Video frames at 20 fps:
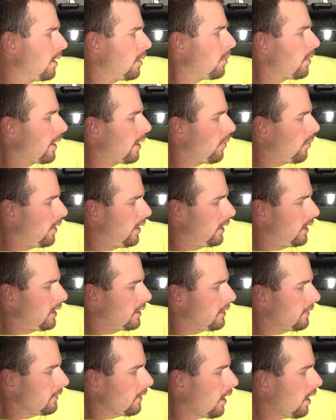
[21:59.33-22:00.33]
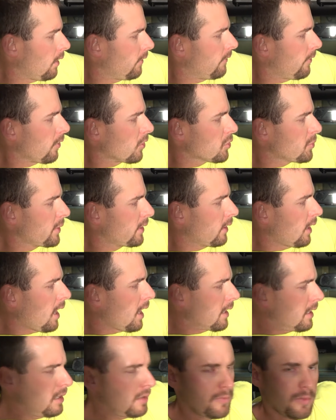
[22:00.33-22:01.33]
But I want to get the law enforcement
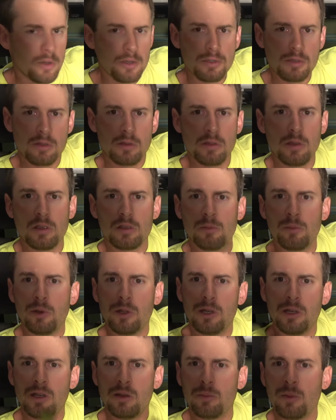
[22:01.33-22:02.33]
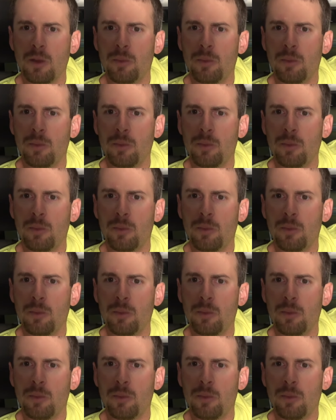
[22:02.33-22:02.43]
locking version of this and put it in my